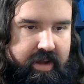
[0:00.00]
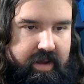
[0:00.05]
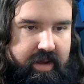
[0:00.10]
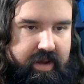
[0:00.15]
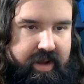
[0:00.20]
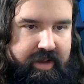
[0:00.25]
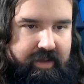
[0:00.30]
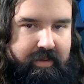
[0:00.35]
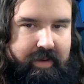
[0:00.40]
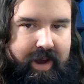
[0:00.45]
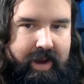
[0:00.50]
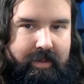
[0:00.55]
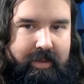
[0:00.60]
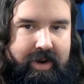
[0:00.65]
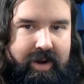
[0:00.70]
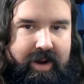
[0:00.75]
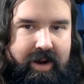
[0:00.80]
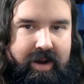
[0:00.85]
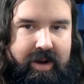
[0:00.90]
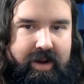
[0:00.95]
That's right,
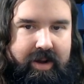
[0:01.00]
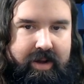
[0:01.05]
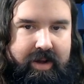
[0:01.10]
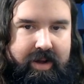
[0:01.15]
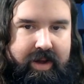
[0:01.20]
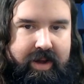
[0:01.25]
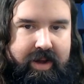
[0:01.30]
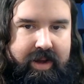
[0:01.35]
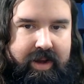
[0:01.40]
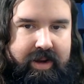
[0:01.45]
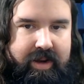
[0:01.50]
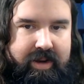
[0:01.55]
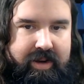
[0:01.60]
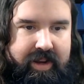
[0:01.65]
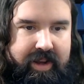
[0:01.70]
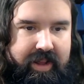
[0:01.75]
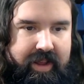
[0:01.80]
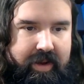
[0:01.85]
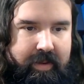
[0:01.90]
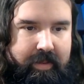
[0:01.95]
we're
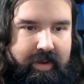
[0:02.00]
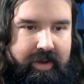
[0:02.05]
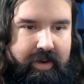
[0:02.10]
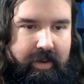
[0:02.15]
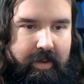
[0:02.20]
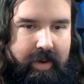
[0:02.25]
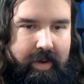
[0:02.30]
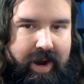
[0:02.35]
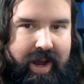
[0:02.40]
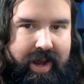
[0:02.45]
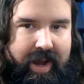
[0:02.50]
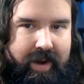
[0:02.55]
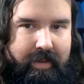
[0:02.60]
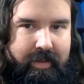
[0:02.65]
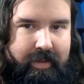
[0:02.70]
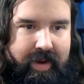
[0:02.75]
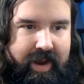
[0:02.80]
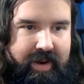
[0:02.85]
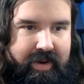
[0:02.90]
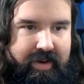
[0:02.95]
dealing with
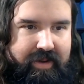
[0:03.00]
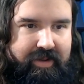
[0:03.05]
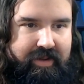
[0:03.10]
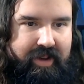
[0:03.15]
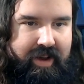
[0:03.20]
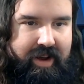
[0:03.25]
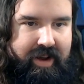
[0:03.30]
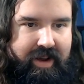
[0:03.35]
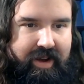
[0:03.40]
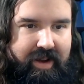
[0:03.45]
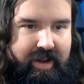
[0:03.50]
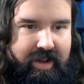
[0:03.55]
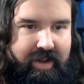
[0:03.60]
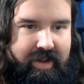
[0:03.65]
Orion Raiders here.